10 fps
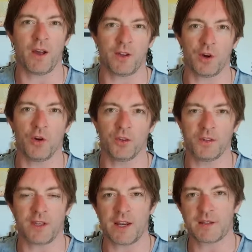God
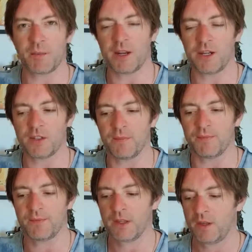as an explanation.
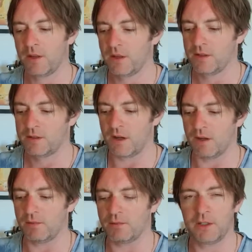
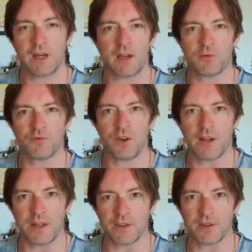So yeah, it's
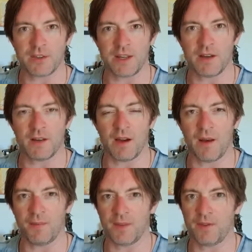really interesting.
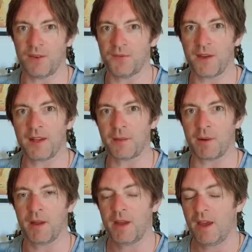If you
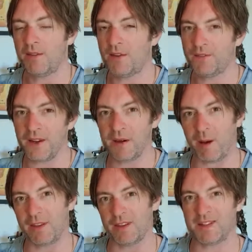think
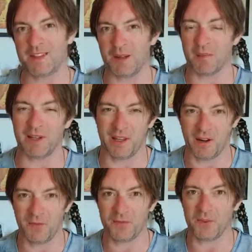about this deeply
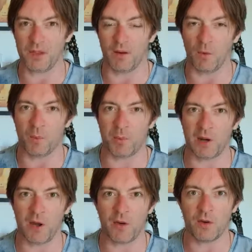enough, it will
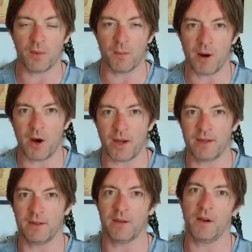blow your
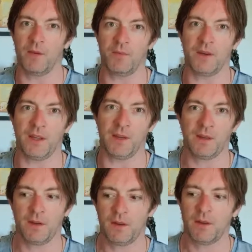mind, and hopefully,
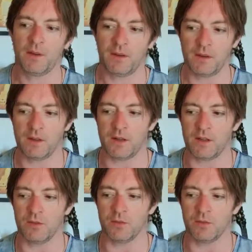it